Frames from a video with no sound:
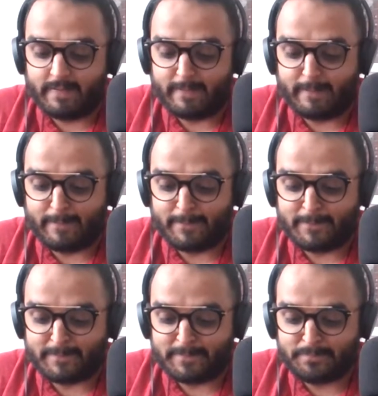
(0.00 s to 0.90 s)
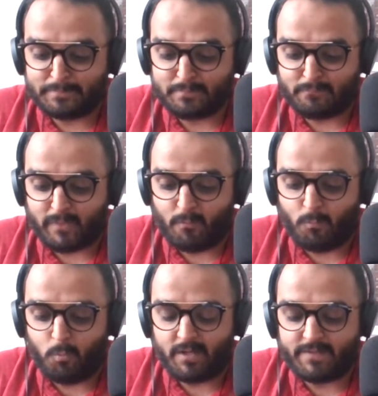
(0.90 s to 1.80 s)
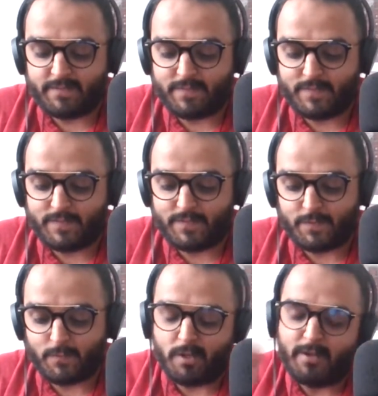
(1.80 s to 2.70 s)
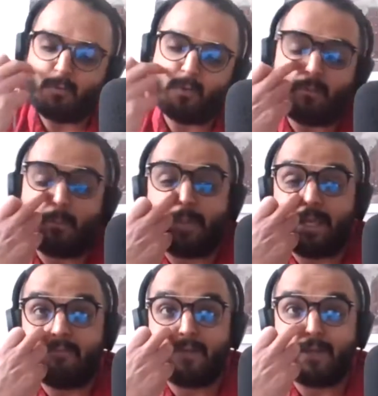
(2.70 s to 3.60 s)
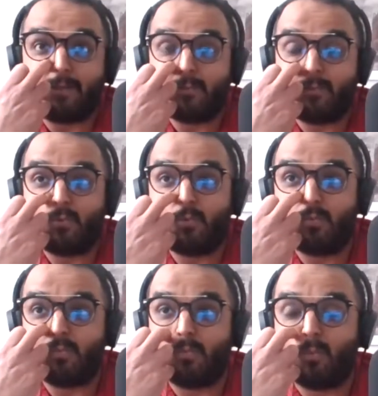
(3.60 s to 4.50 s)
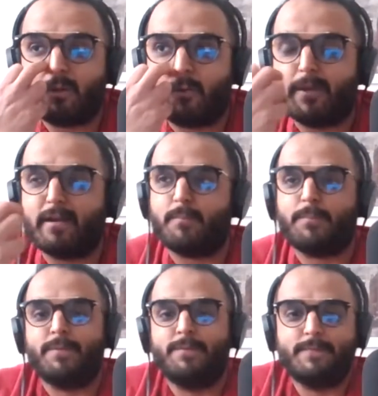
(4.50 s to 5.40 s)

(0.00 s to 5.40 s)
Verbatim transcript: Um, what what did you want to be when you were growing up?